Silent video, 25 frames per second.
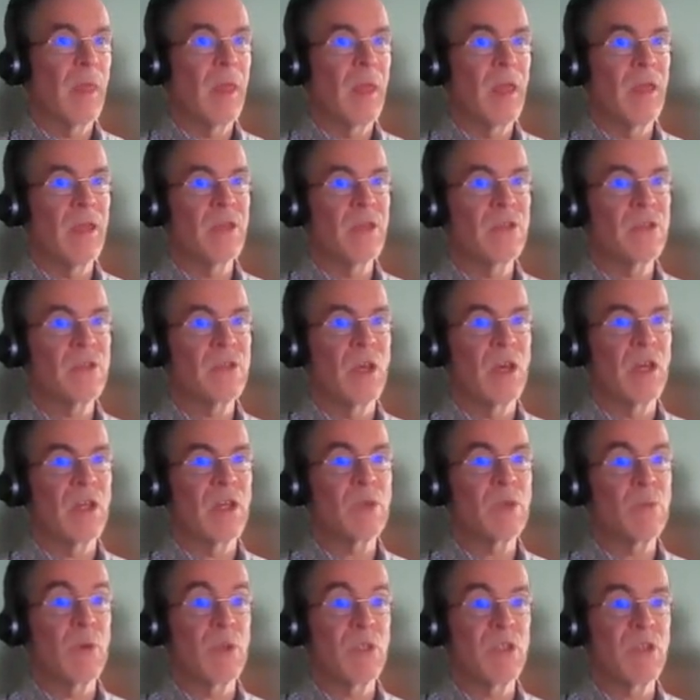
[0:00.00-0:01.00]
is a
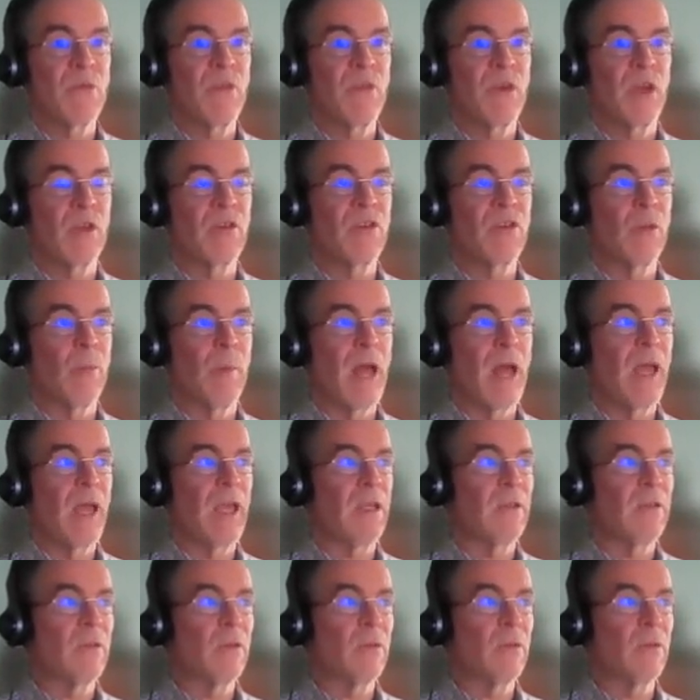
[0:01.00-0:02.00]
specific
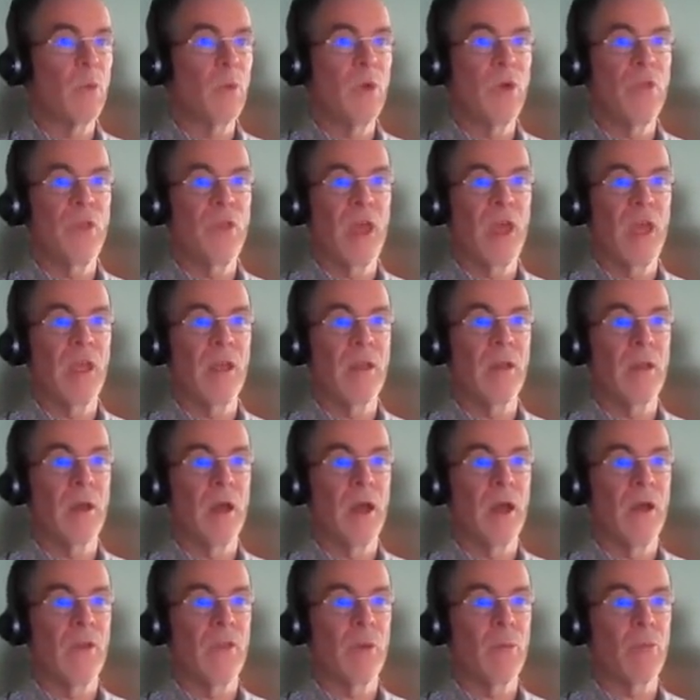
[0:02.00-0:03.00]
domain within
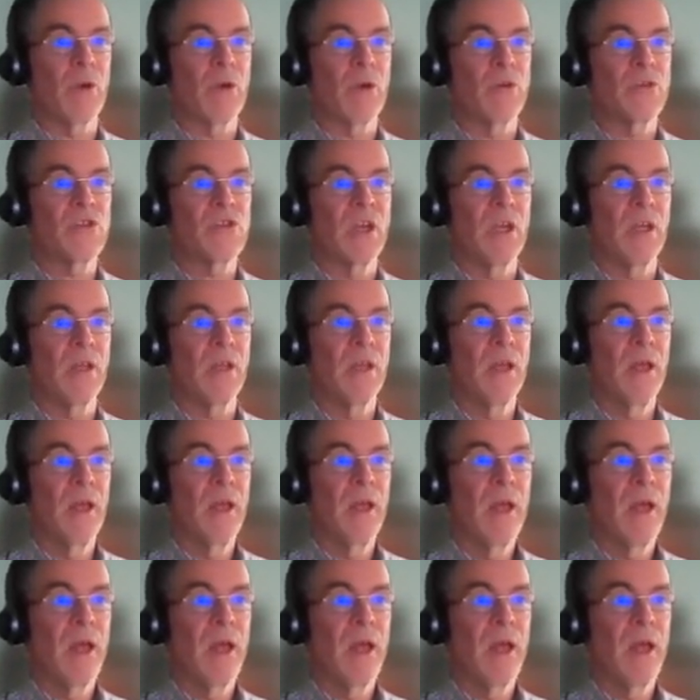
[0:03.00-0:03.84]
the protein.